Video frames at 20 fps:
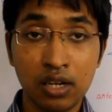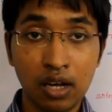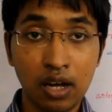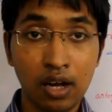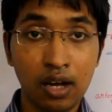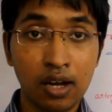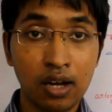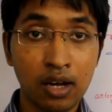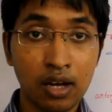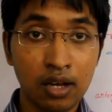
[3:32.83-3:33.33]

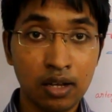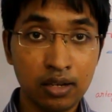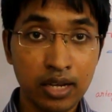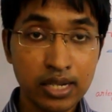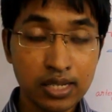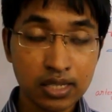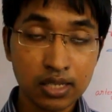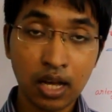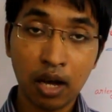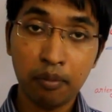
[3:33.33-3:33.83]

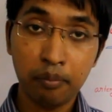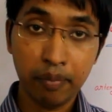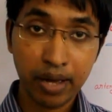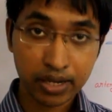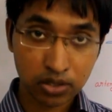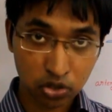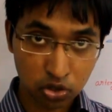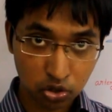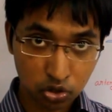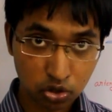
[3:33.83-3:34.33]
let's come
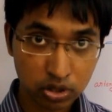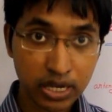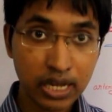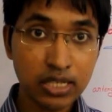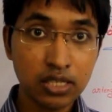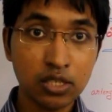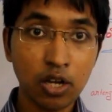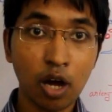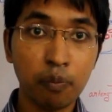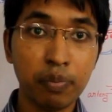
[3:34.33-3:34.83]
back to
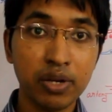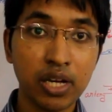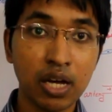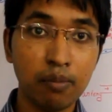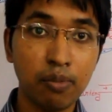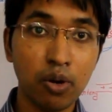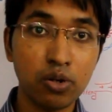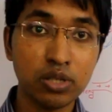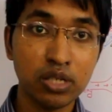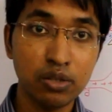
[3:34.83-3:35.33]
today's topic
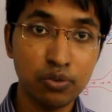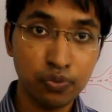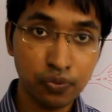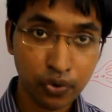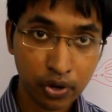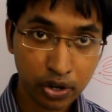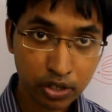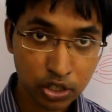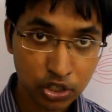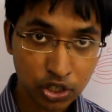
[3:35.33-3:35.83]
about
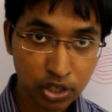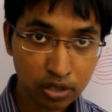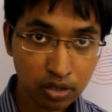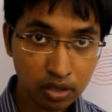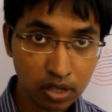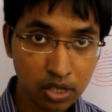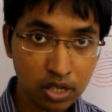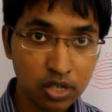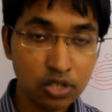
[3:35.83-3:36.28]
infarction.